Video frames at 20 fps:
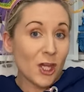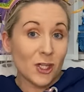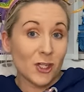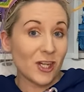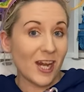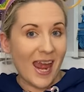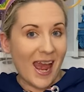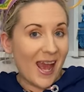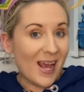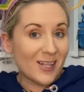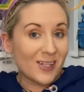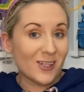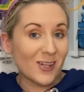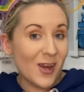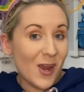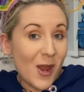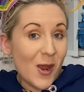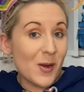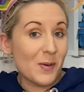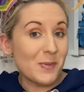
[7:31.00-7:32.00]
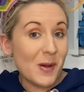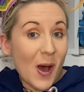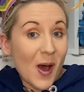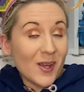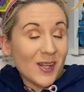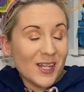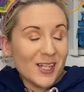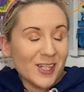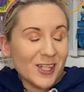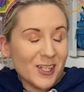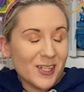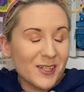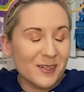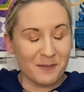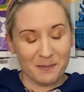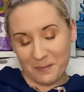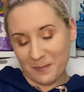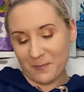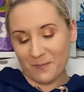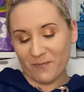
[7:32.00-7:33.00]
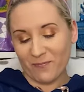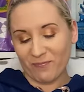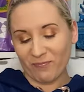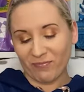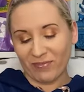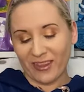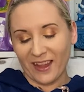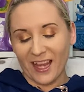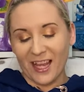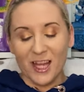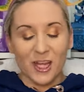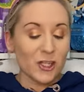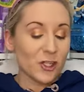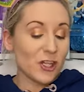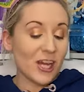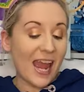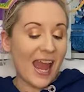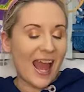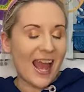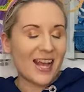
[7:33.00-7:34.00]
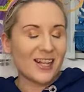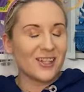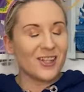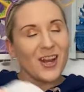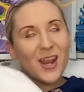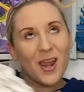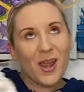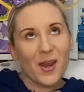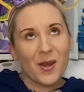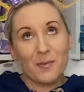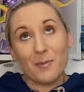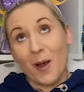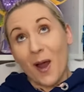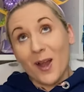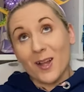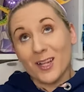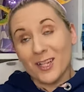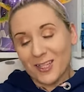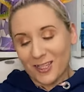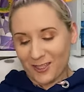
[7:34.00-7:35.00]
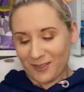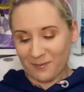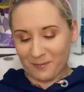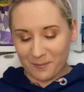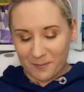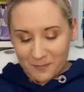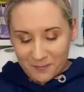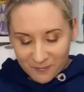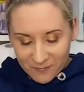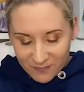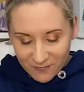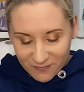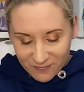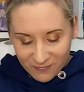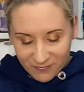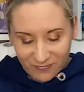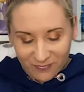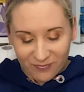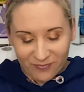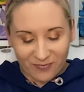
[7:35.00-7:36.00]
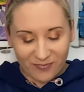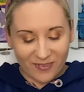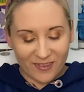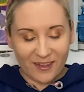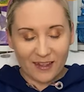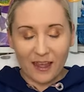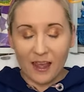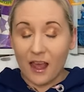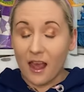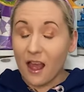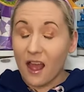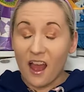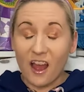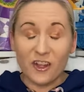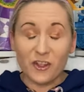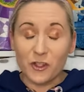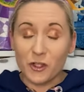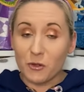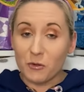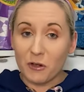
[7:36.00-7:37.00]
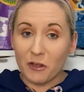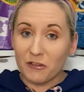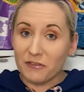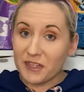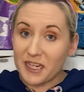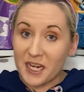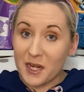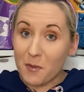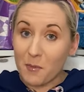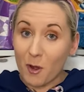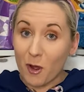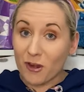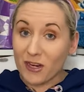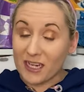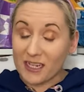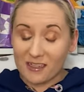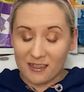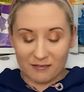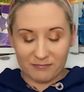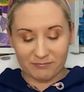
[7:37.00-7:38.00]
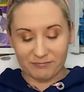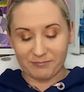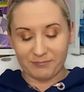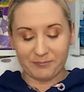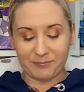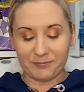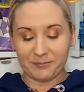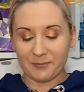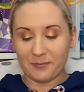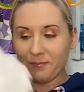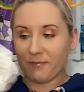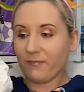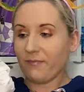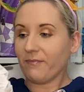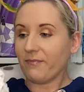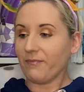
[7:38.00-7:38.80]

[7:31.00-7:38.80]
She has an inner pocket. She has an inner pocket. I do love an inner pocket.